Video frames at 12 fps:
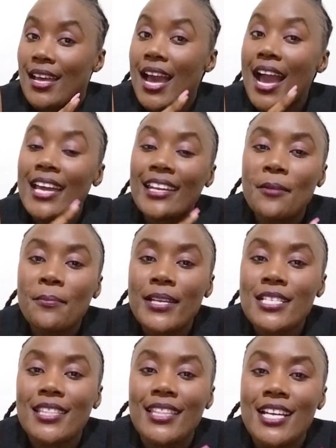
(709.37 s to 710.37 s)
I
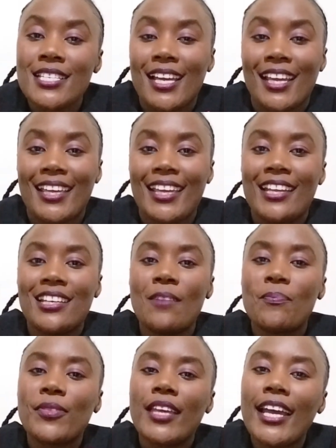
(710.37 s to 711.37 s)
repeat that again.
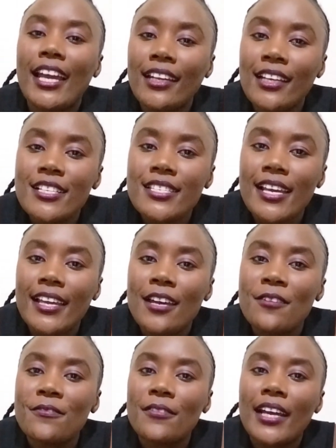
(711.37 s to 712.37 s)

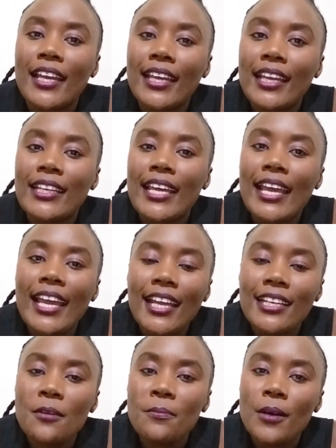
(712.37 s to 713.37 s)
NHIF in
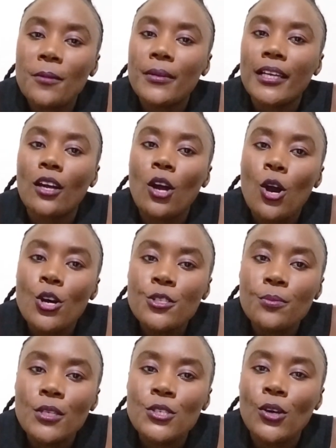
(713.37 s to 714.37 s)
any public
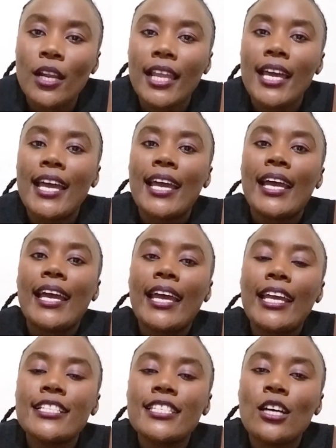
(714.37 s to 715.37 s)
hospital,
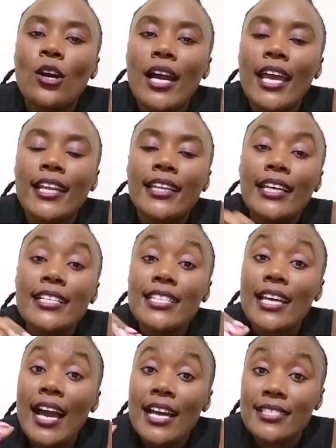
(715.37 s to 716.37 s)
it
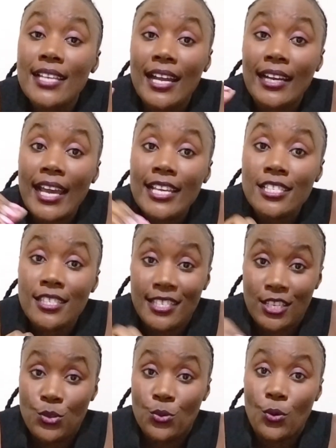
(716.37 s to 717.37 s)
has an
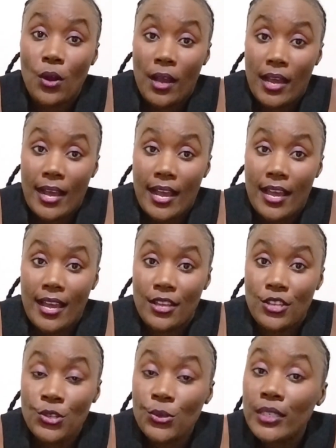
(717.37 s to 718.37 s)
ICU
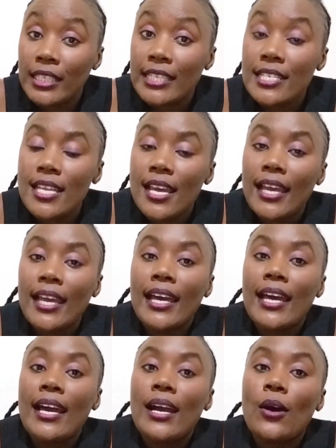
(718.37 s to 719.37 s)
unit.
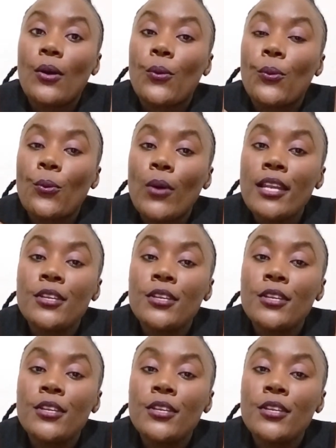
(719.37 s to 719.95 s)
When